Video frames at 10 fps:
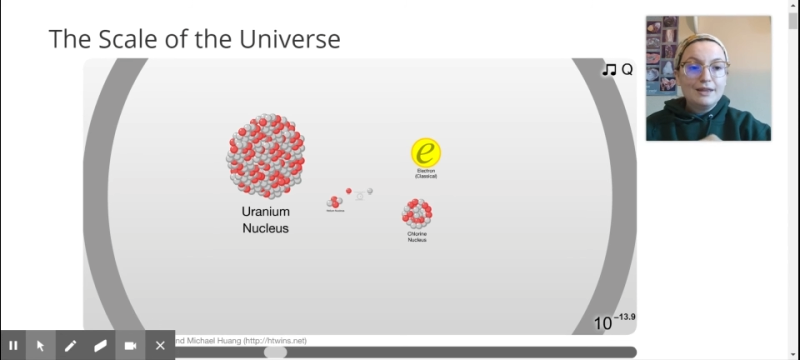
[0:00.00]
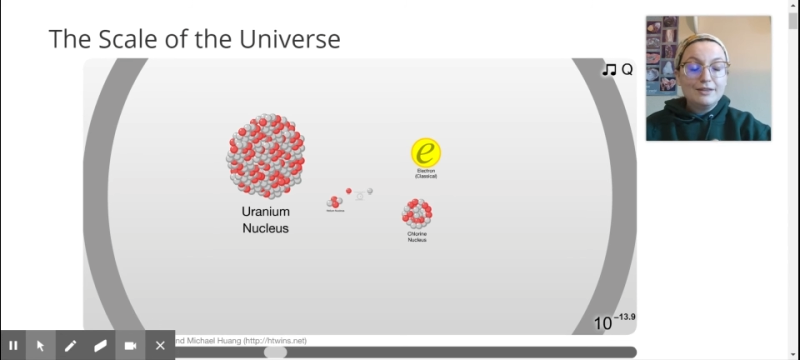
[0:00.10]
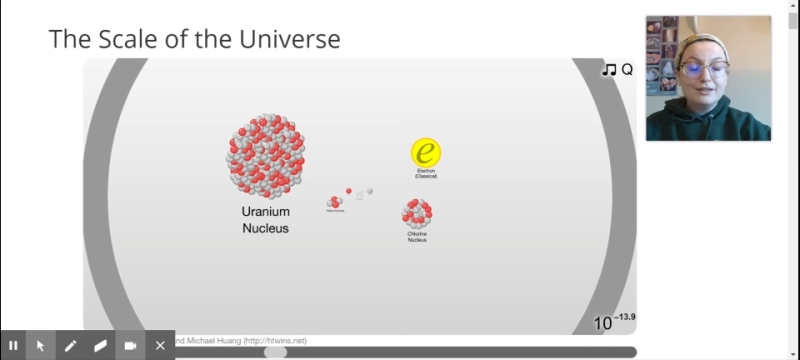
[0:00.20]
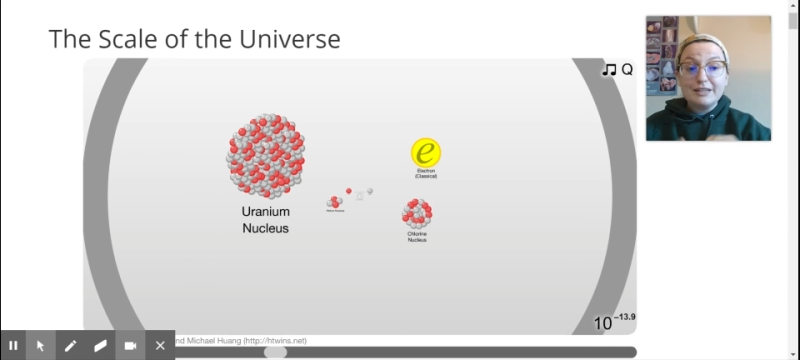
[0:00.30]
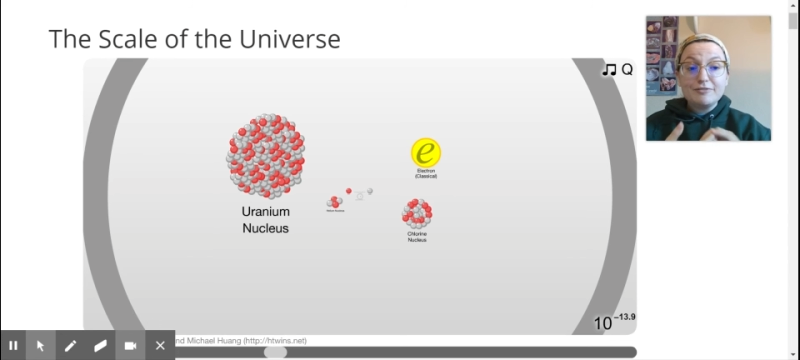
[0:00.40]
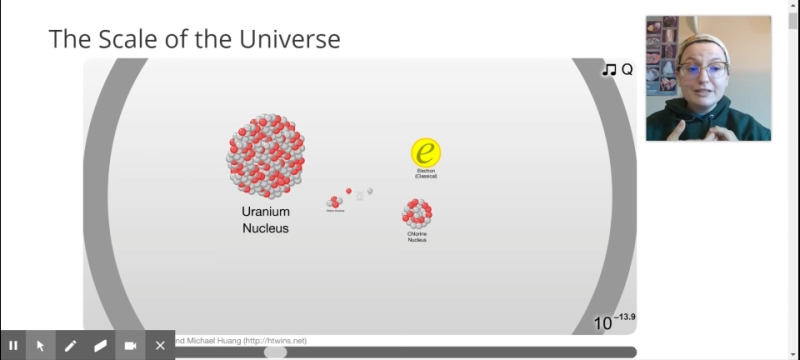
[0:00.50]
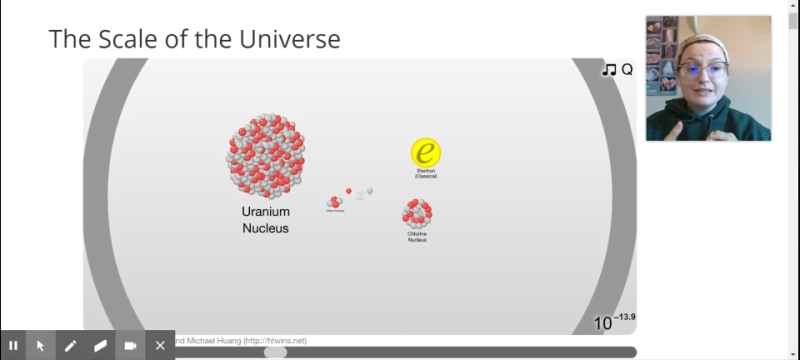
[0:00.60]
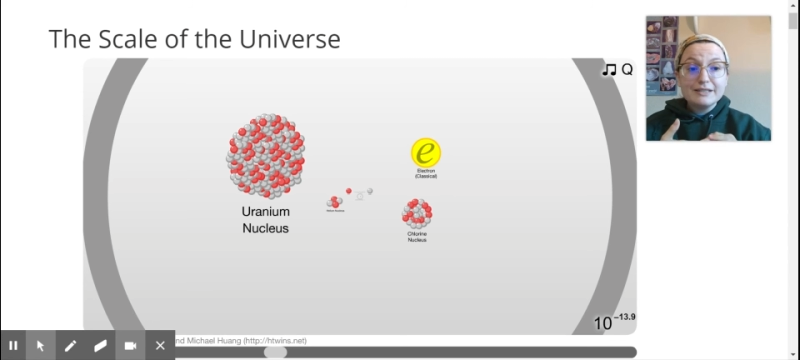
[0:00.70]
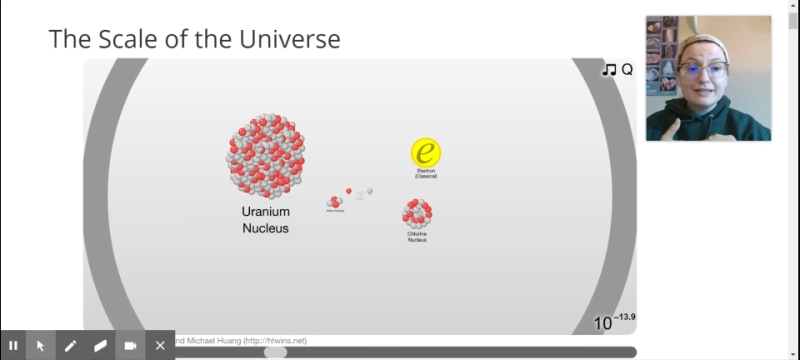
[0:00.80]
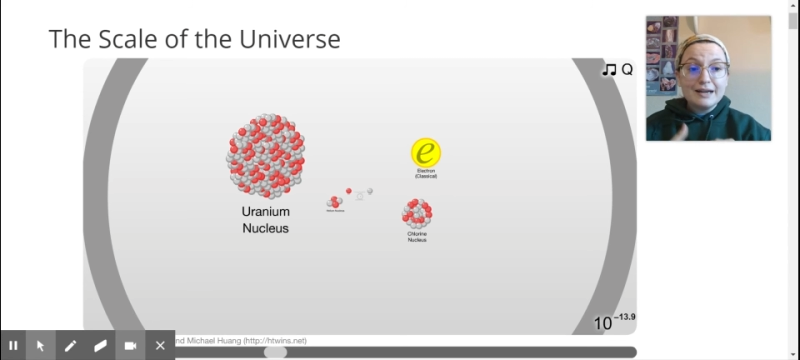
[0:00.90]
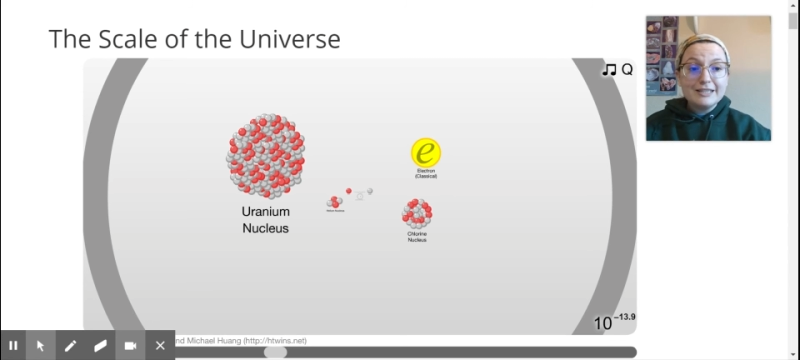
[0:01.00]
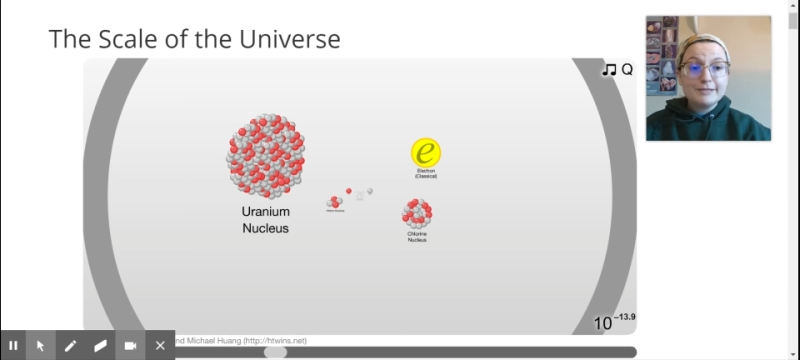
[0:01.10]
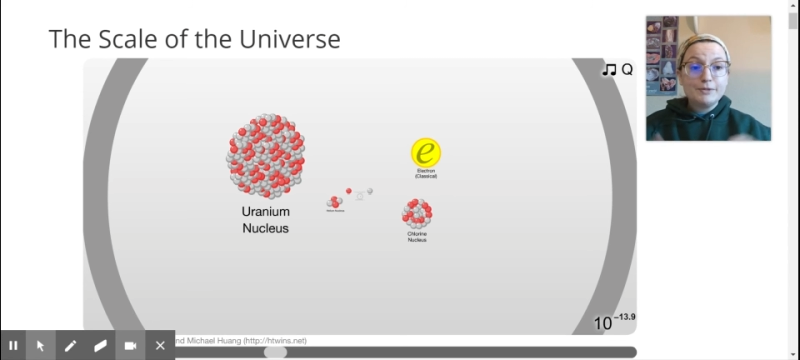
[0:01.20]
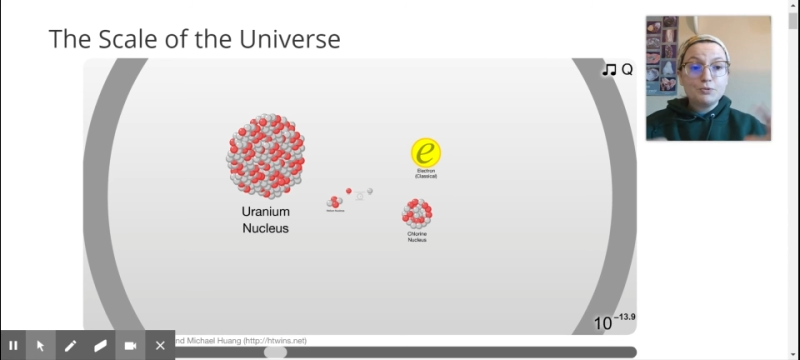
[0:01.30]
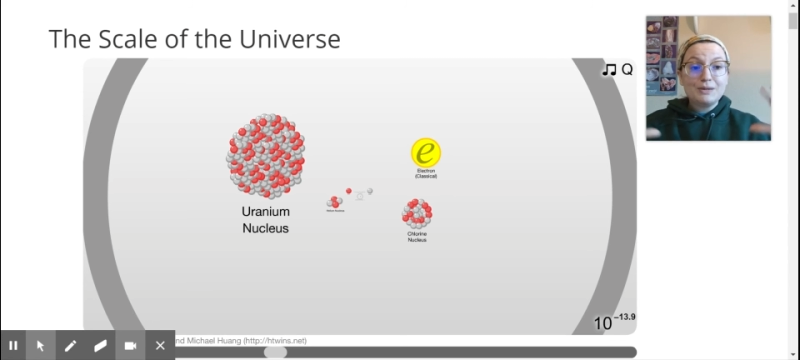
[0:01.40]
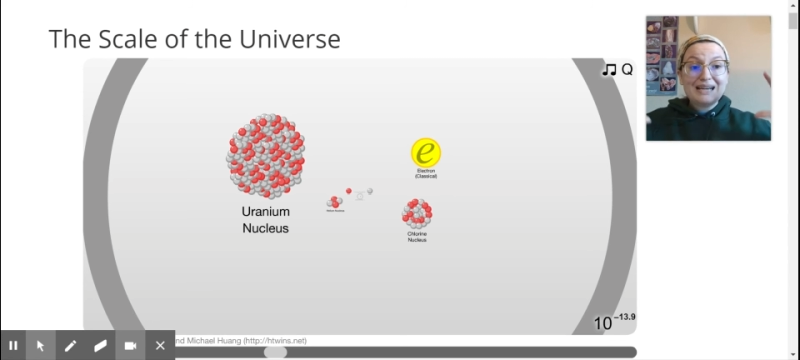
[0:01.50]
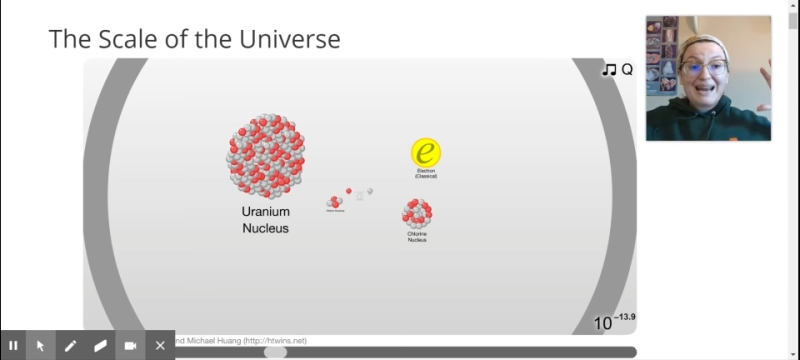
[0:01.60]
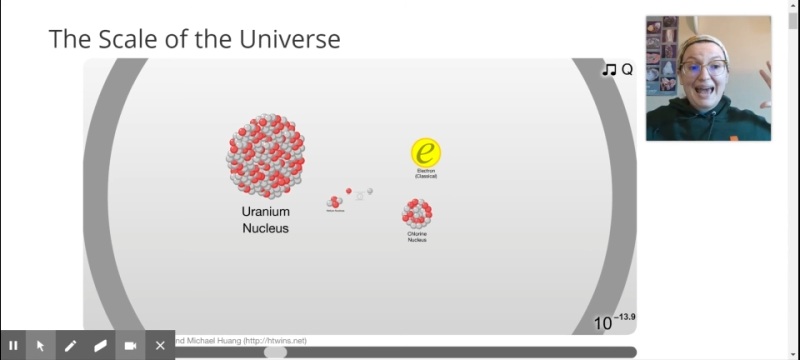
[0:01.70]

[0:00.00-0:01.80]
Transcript: The difference in size between an